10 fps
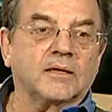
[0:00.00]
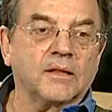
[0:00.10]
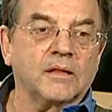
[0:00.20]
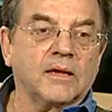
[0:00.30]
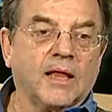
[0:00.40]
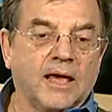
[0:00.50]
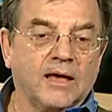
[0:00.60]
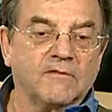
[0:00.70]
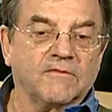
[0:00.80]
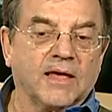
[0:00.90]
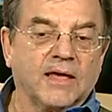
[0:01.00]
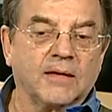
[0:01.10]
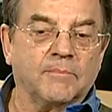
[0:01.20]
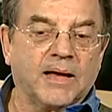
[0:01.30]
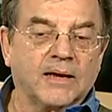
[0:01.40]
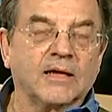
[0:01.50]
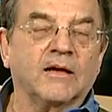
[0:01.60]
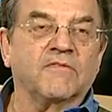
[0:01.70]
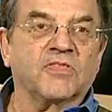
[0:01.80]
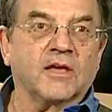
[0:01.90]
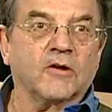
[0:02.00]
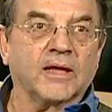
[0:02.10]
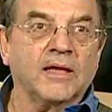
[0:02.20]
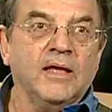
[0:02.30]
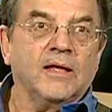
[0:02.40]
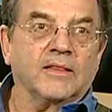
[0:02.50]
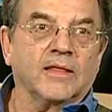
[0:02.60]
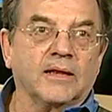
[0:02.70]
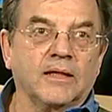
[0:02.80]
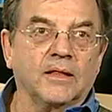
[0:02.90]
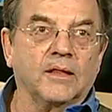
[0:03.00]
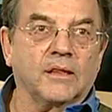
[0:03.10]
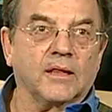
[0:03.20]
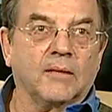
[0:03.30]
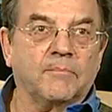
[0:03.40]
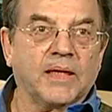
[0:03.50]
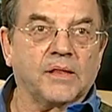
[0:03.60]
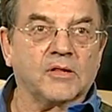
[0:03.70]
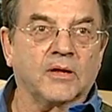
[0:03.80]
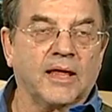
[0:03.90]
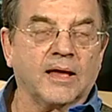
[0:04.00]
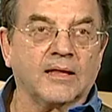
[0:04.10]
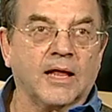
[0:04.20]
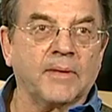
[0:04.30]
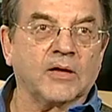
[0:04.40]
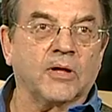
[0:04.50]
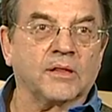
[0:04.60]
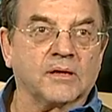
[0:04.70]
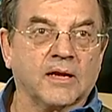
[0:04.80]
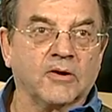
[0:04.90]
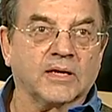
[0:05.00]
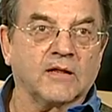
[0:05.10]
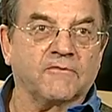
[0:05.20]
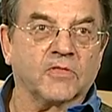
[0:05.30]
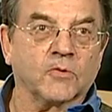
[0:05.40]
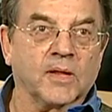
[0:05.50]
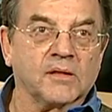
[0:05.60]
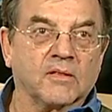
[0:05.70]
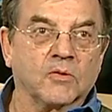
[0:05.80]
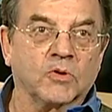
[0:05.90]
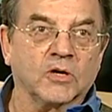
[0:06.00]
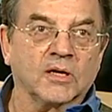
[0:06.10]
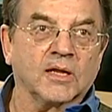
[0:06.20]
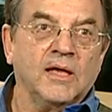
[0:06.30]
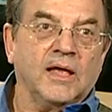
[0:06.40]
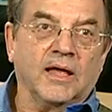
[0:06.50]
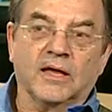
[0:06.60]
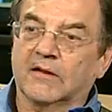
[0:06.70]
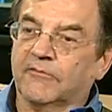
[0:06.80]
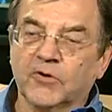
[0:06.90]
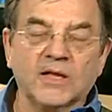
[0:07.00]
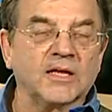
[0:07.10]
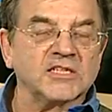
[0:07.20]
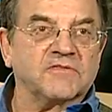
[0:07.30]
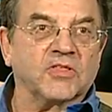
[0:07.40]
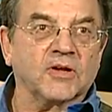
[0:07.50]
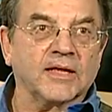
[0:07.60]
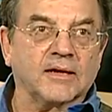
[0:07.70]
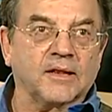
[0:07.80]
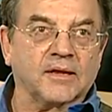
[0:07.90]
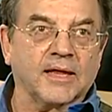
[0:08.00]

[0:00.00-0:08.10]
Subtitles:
It doesn't have a body of theory that is based on economic austerity for the rest of the world and a free lunch for the United